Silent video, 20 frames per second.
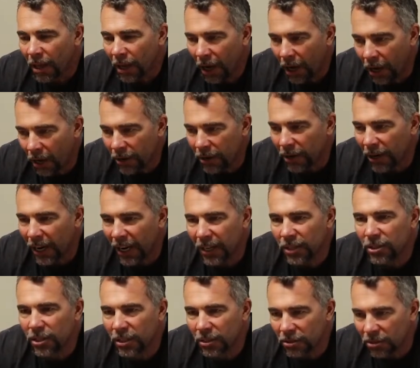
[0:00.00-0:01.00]
how your
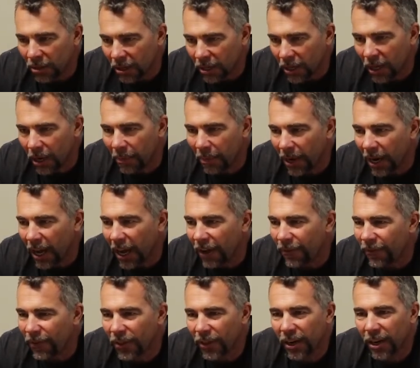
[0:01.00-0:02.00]
edgings are coming
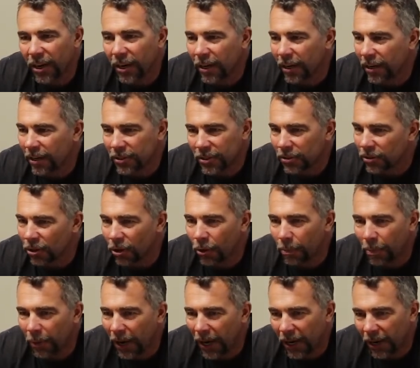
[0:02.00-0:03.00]
off of there, it's a
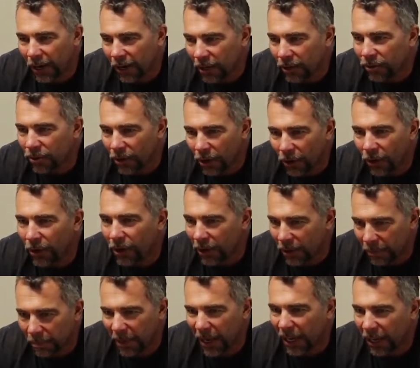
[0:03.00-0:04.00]
no-brainer. You know
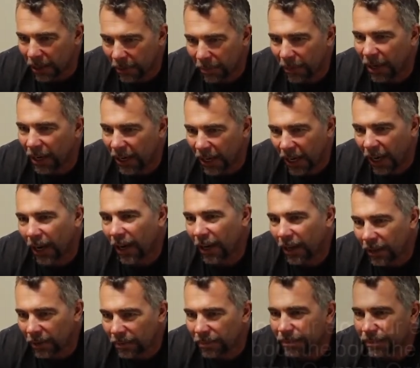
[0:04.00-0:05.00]
you're making money on it.